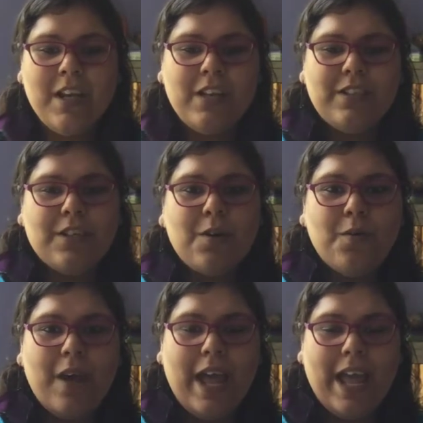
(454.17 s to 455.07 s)

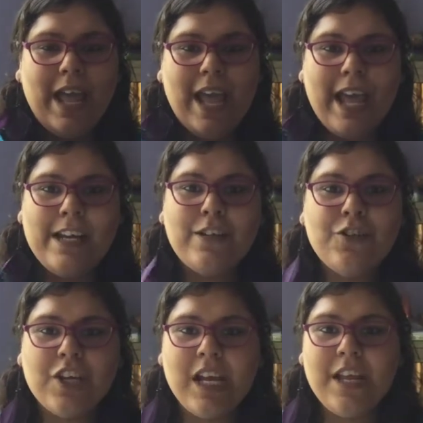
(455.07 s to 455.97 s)
So
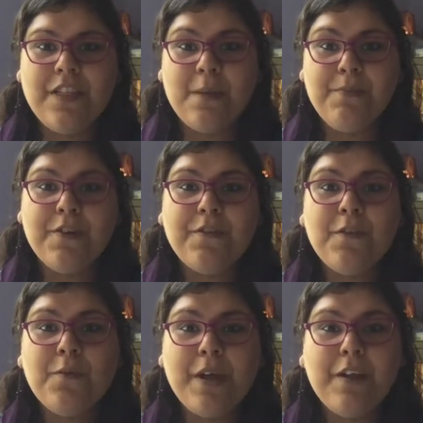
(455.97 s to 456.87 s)
energy, that
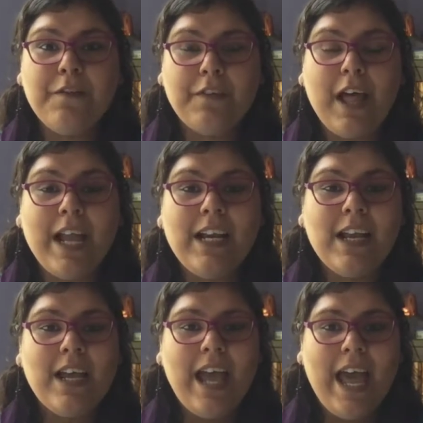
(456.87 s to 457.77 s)
beautiful ray of light,
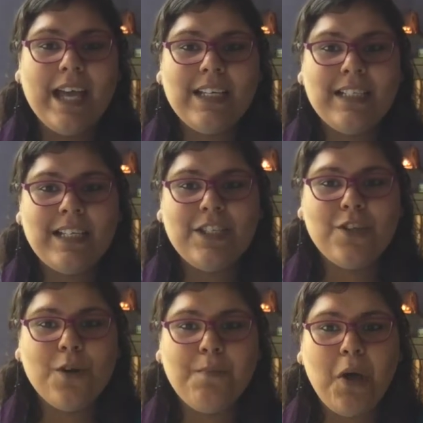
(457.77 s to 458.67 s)
exits
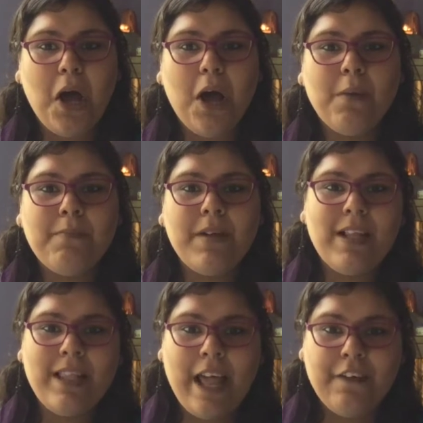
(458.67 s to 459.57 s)
your palm
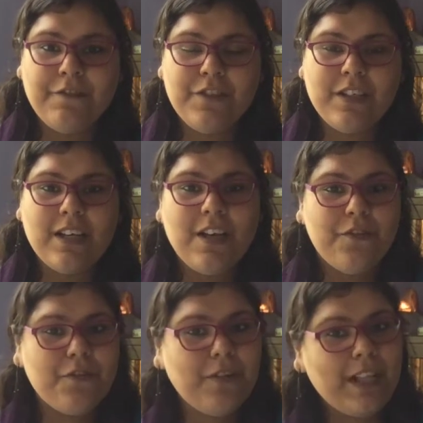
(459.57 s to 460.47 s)
left,
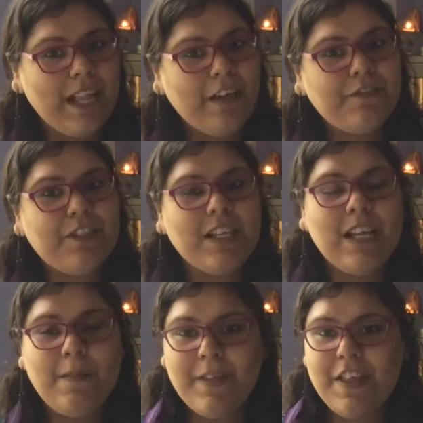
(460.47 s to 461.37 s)
through the left,
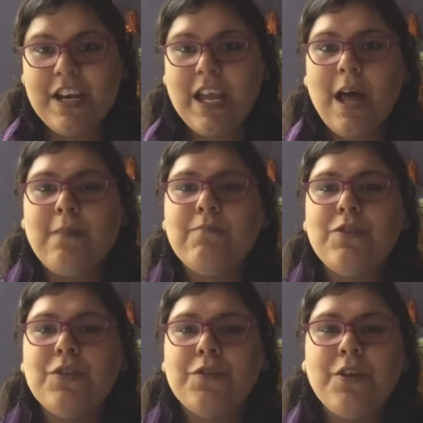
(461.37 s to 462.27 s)
and then comes
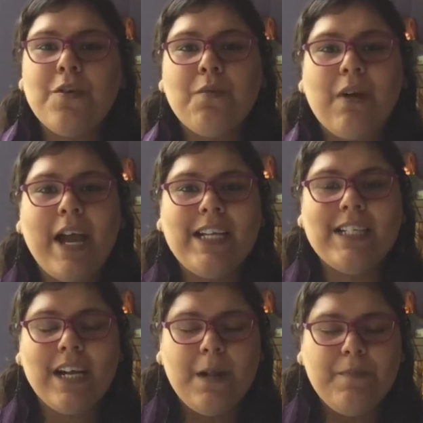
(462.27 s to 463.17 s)
through your right.
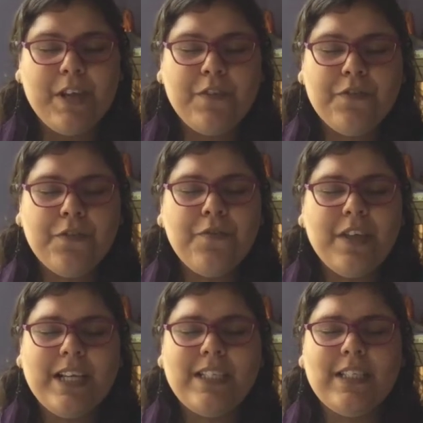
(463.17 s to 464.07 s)
And through
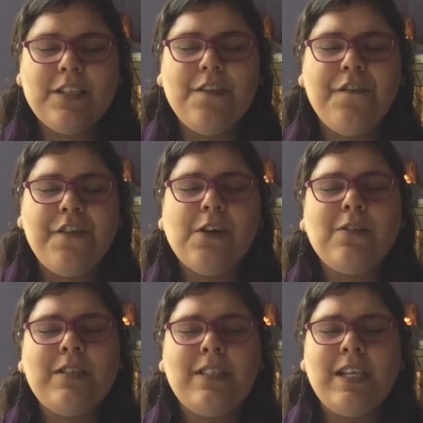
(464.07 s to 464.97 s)
this, as you
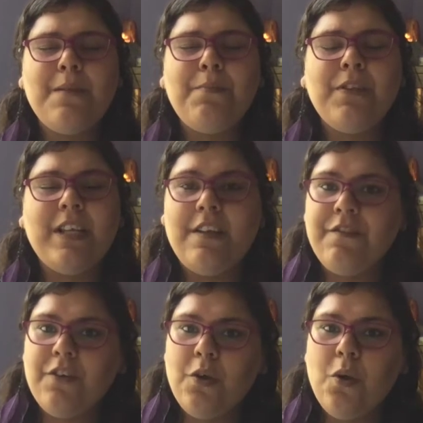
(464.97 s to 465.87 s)
feel, see,
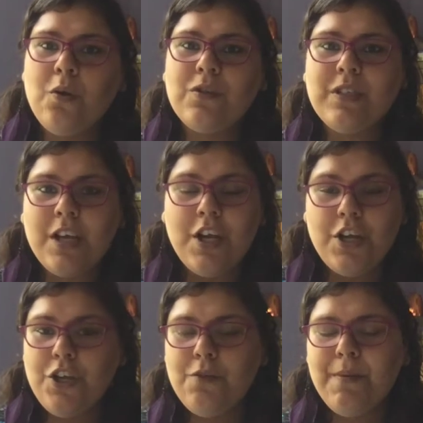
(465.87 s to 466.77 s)
believe, and hold,
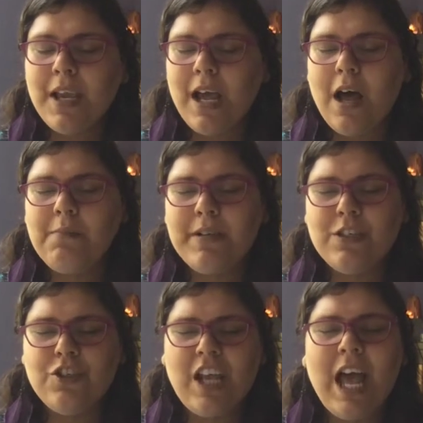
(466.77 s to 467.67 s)
you become a
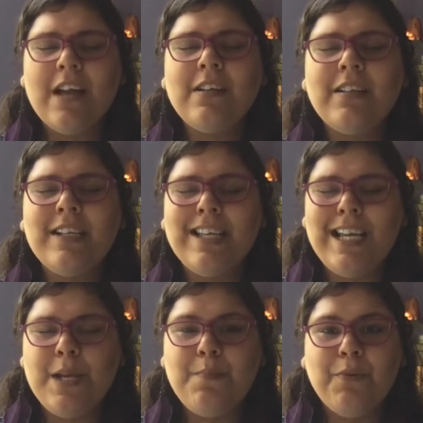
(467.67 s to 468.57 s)
channel and
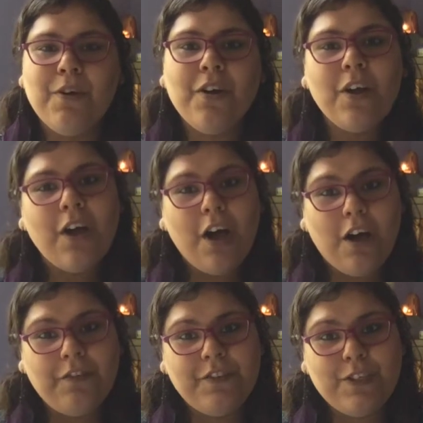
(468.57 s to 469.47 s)
keeper
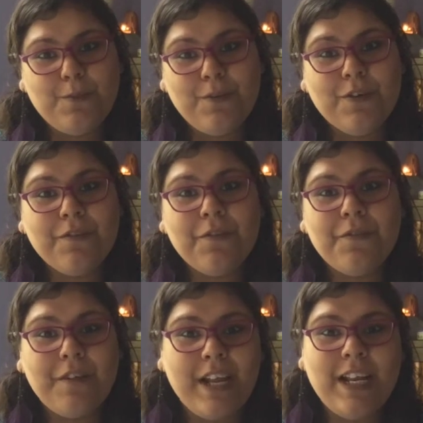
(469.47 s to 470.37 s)
of this
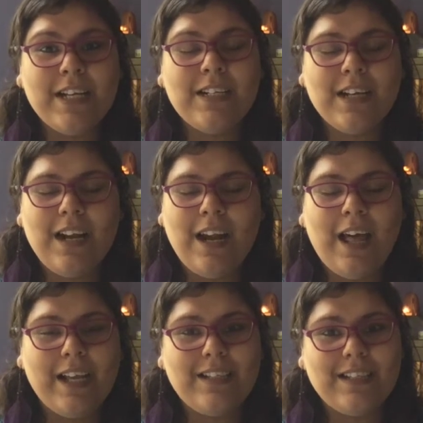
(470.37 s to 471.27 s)
beautiful radiant
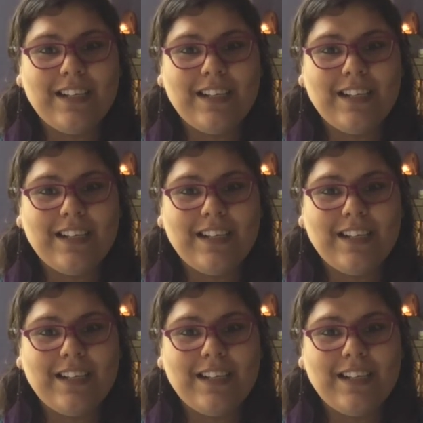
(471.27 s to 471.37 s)
light.